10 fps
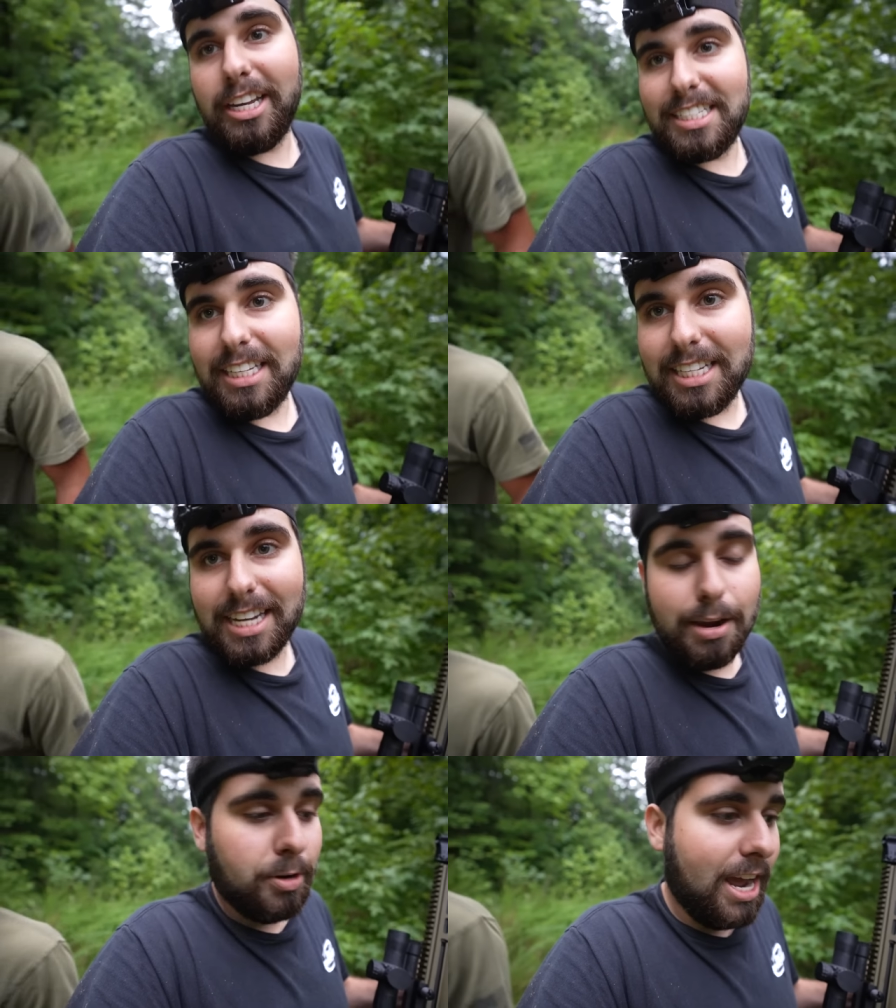gonna set this
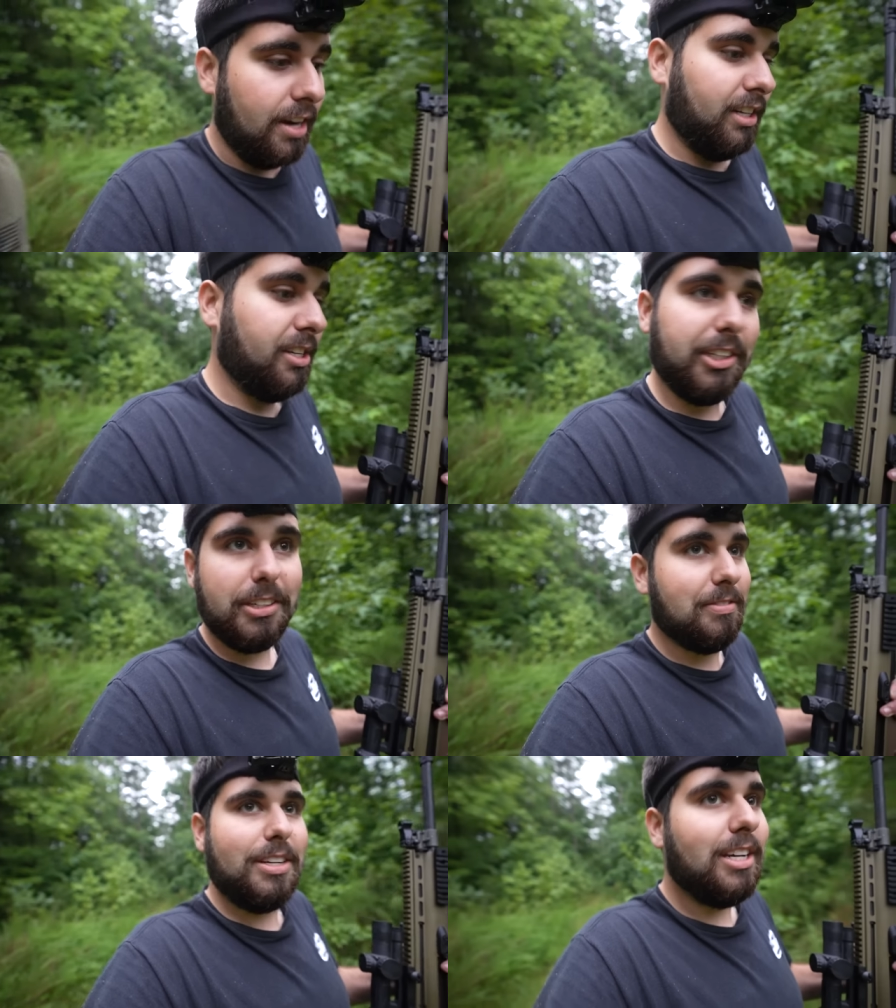camera down and
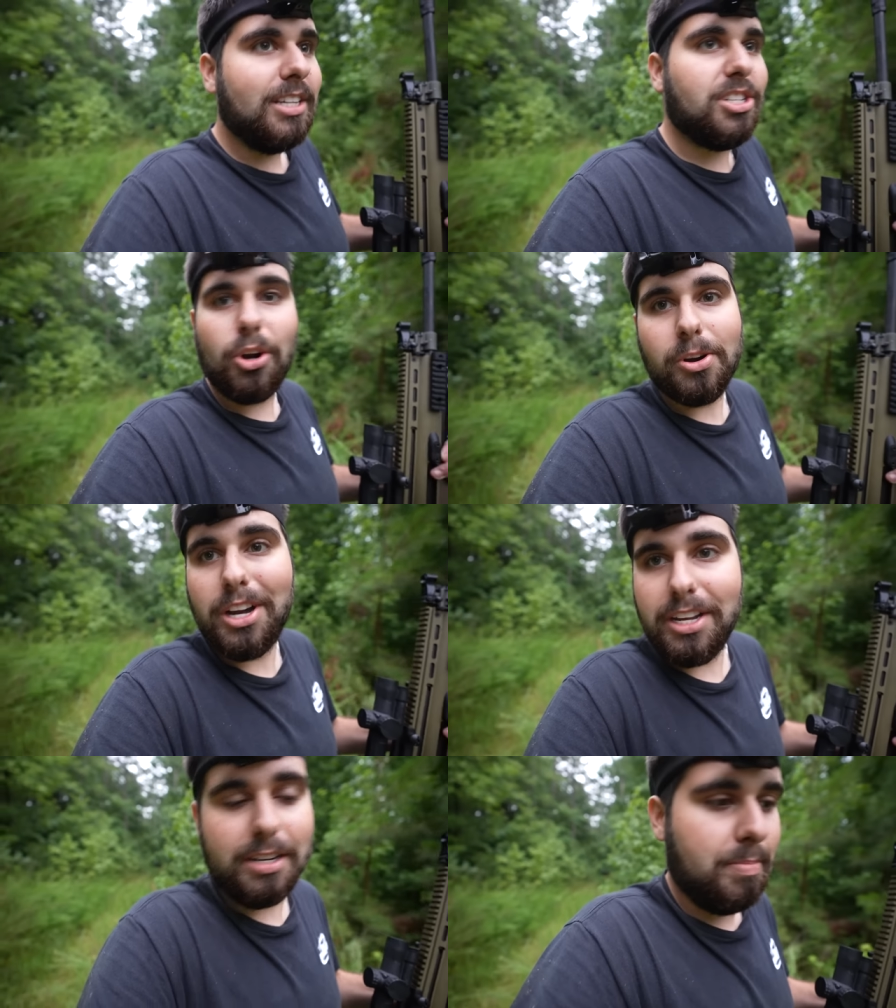just start
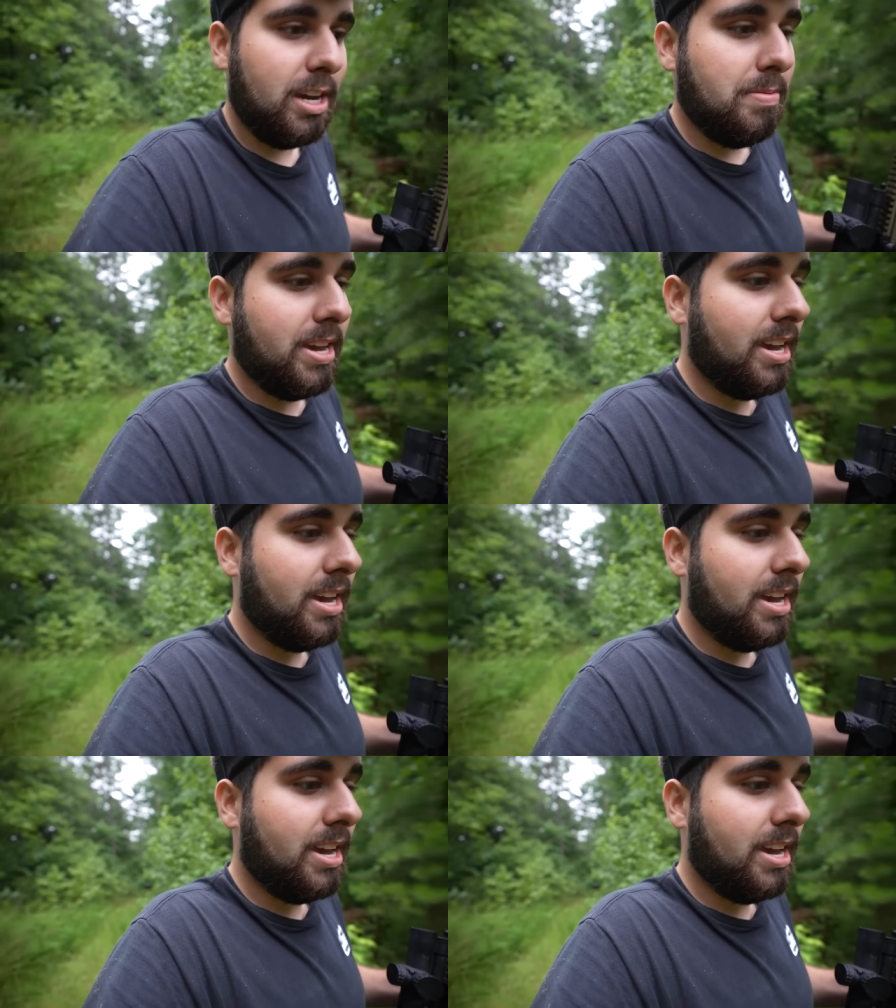hunting, baby.